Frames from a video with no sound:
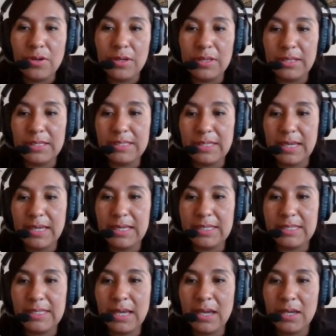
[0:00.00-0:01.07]
In this
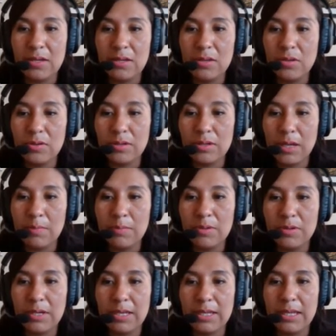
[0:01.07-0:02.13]
case, I'm
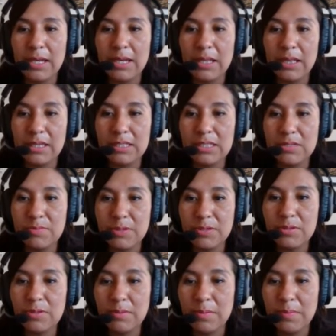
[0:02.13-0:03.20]
looking at a list
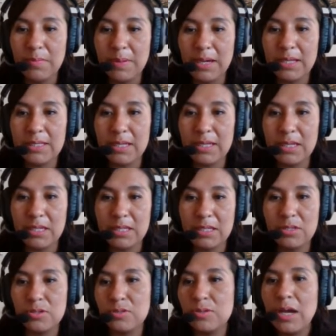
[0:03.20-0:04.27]
view, but I can
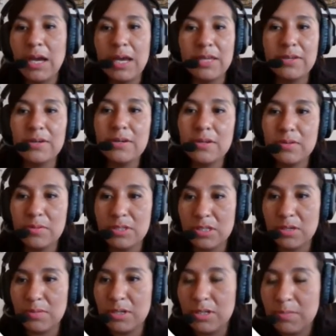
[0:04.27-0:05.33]
do either,
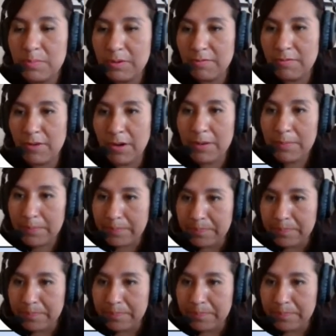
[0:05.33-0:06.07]
whichever you prefer.